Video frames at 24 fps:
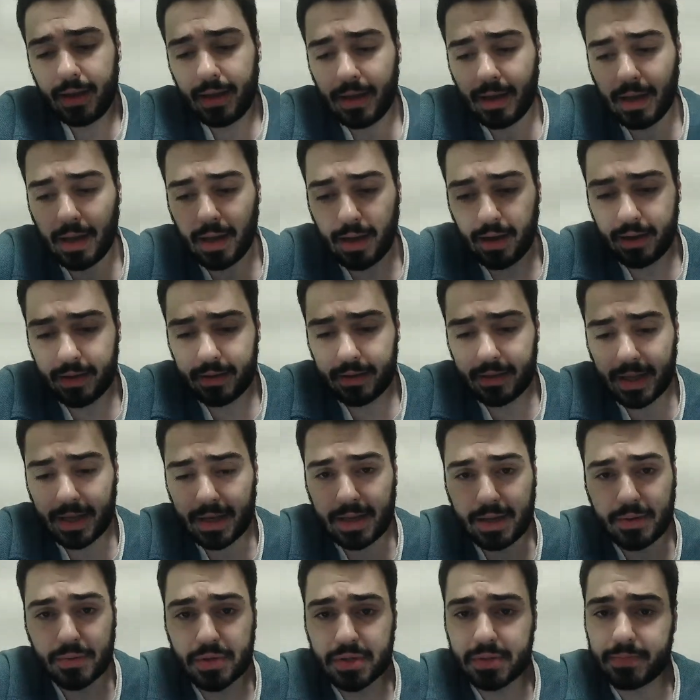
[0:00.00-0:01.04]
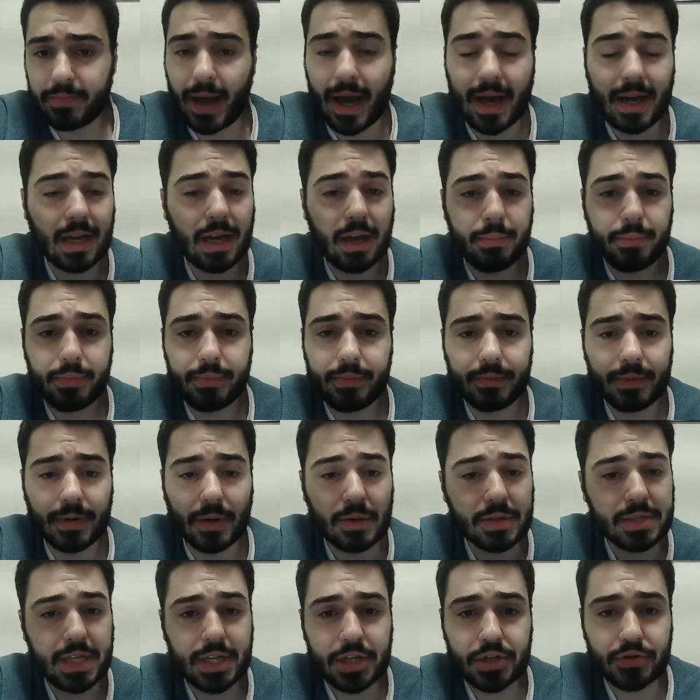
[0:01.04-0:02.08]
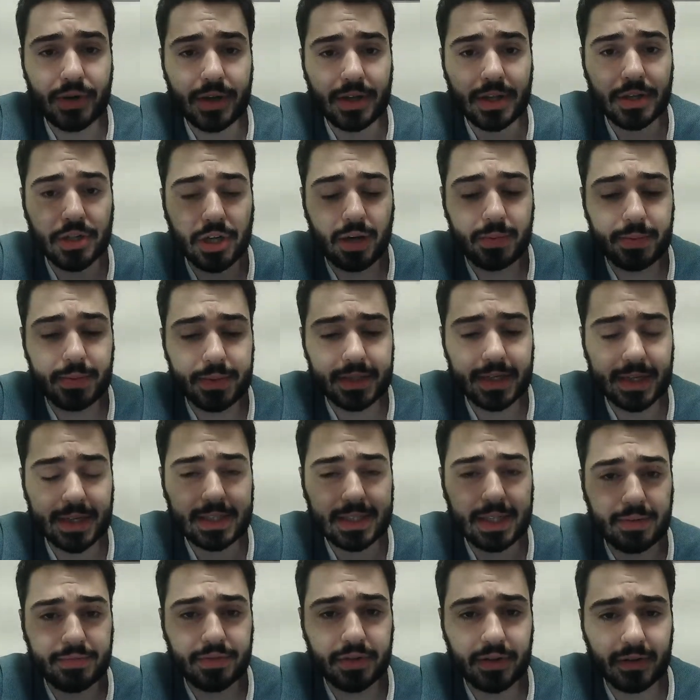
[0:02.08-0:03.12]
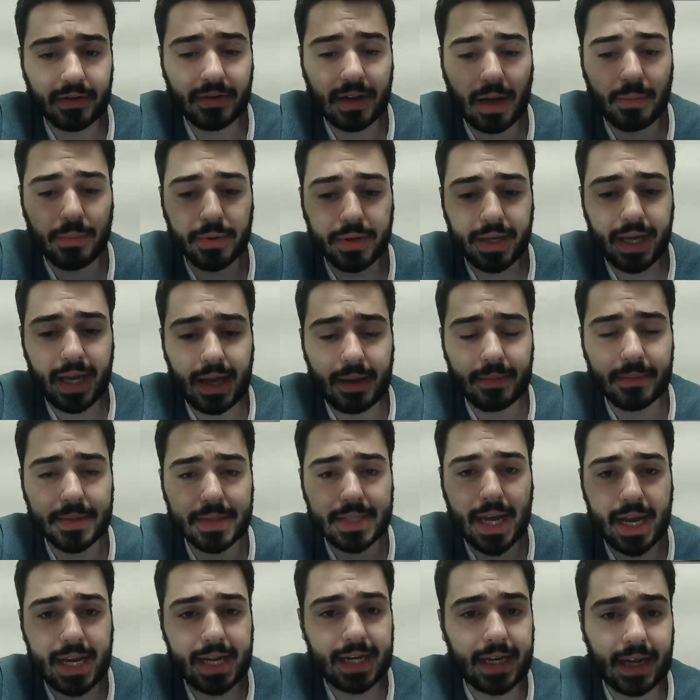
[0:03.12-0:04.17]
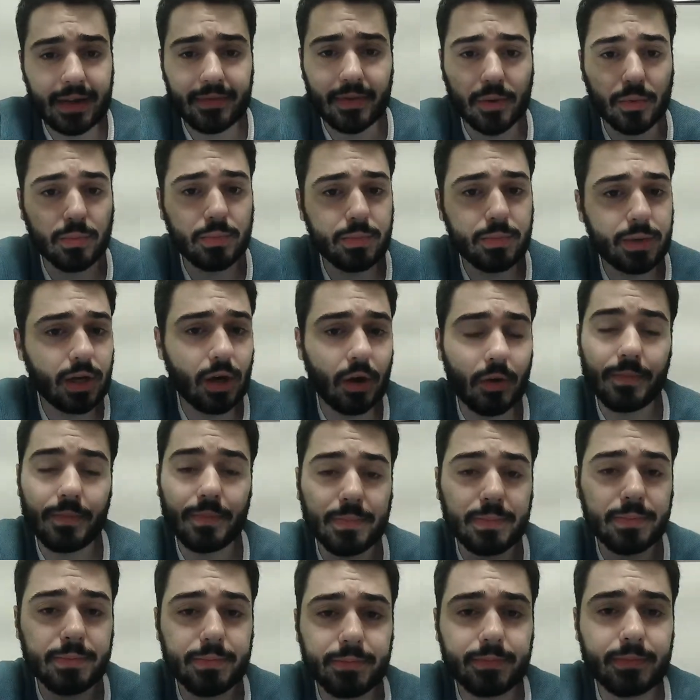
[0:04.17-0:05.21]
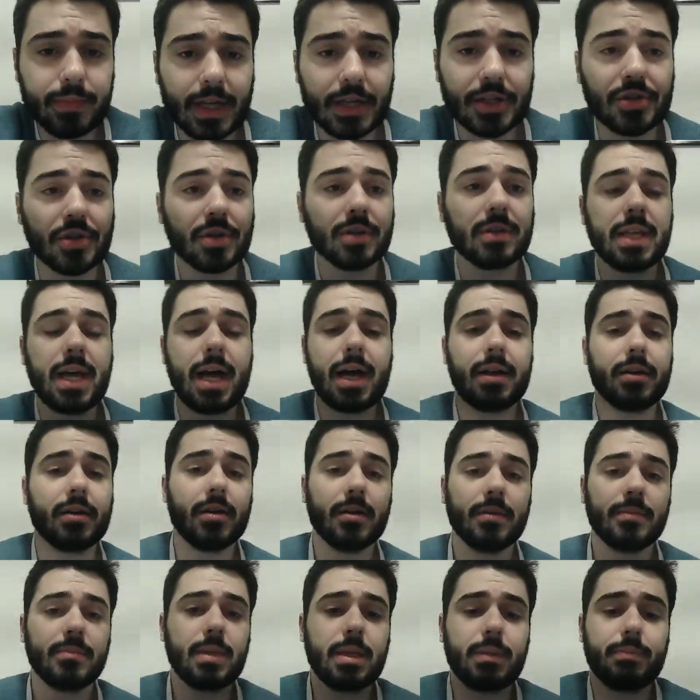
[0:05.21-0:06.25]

and then he was back up. There was an injury in the top six after a couple games, and he never he took that. He